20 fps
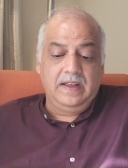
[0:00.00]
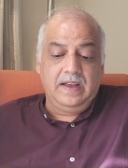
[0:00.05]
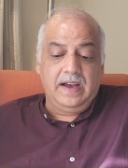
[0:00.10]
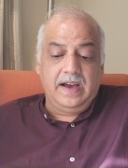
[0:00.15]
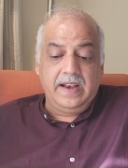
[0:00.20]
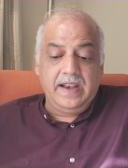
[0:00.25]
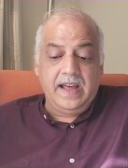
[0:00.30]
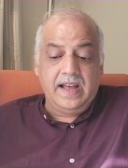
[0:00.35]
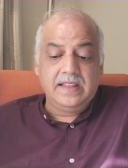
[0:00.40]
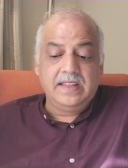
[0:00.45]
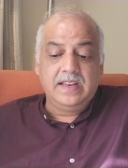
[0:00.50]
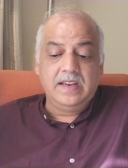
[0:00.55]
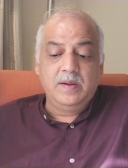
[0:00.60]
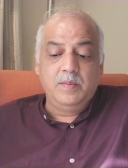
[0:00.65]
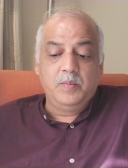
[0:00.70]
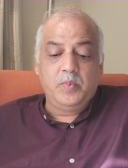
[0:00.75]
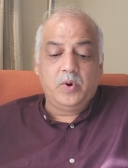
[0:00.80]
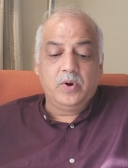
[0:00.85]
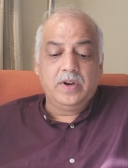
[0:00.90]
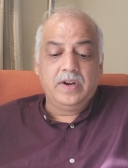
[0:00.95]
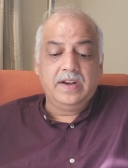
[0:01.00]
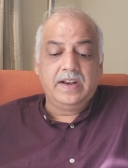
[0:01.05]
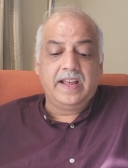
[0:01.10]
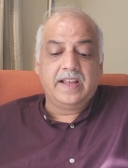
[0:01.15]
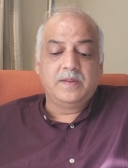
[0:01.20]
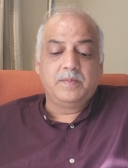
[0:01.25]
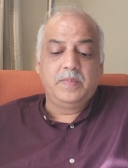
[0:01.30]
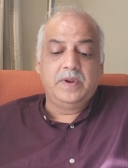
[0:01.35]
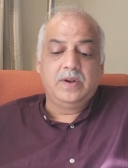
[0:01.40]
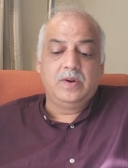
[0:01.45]
Another important
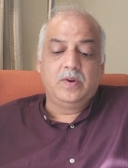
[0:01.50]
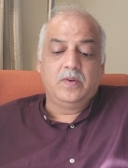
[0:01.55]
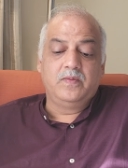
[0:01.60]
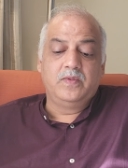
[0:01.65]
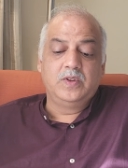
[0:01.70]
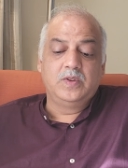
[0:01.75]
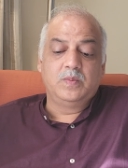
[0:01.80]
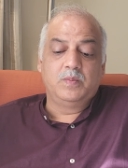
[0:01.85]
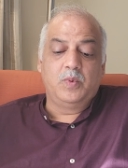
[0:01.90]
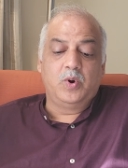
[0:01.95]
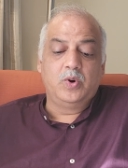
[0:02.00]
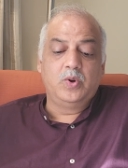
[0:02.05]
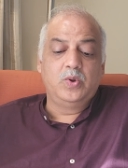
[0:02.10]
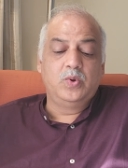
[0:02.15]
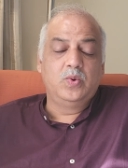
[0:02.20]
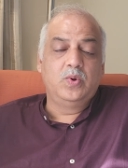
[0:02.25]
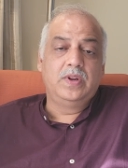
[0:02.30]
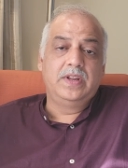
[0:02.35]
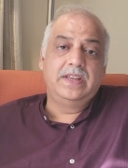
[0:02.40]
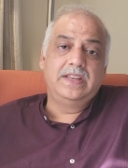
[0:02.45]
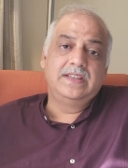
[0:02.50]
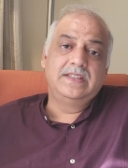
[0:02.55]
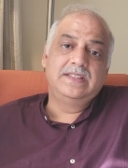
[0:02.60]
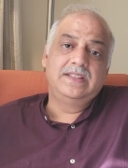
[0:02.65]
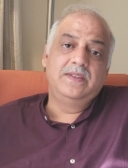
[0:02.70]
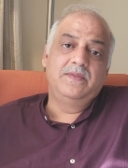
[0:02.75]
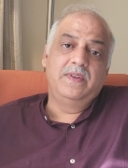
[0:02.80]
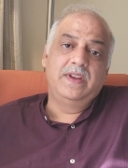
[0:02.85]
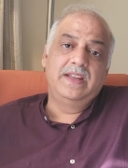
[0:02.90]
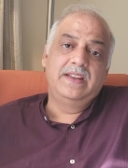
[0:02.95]
aspect of this module is
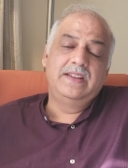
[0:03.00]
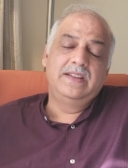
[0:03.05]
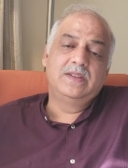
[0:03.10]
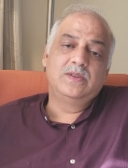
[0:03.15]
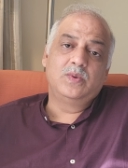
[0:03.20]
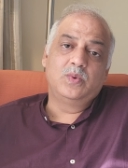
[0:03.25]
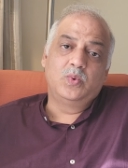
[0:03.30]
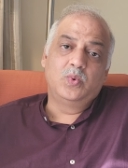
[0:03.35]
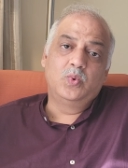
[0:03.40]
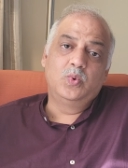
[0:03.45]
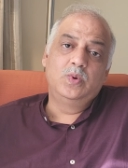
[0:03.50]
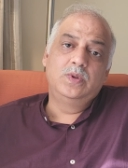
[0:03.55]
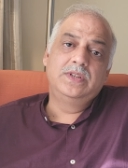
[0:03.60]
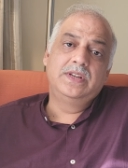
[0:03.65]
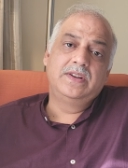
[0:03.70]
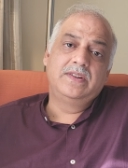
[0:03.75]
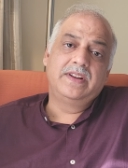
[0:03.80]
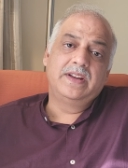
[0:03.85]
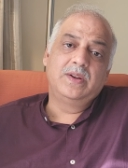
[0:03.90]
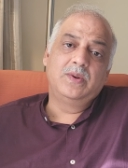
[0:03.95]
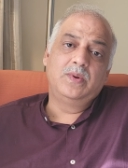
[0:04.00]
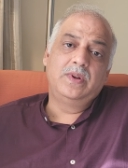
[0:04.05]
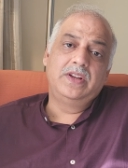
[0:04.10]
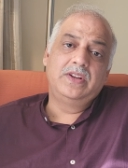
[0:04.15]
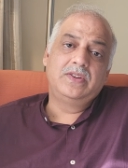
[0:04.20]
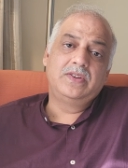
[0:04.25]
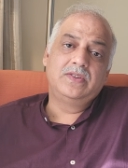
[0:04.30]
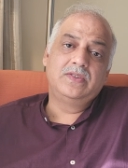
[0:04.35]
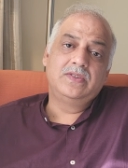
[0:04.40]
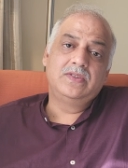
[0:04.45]
the various rules and
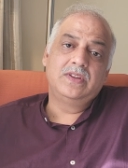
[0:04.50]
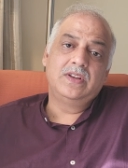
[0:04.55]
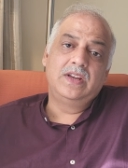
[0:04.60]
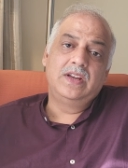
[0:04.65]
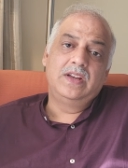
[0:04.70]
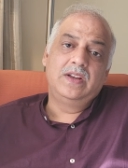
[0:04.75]
regulations